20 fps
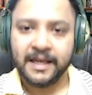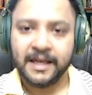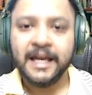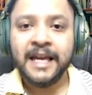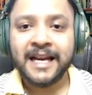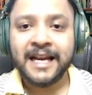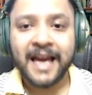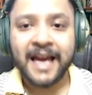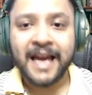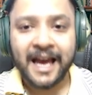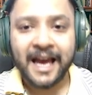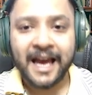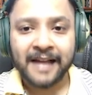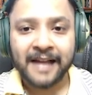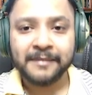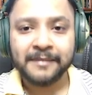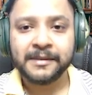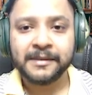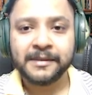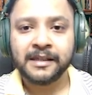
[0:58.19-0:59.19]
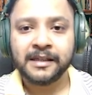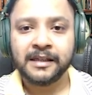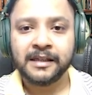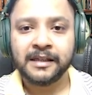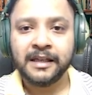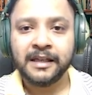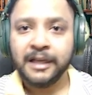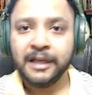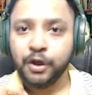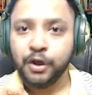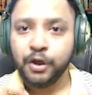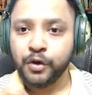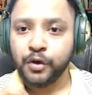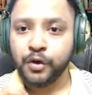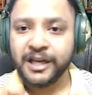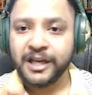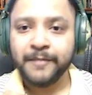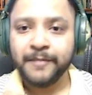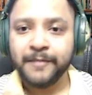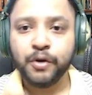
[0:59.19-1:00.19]
It helps
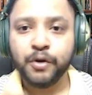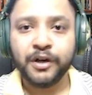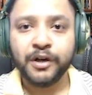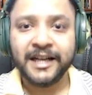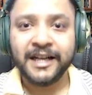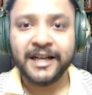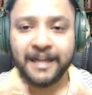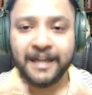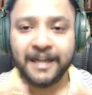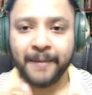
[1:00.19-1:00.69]
to keep your data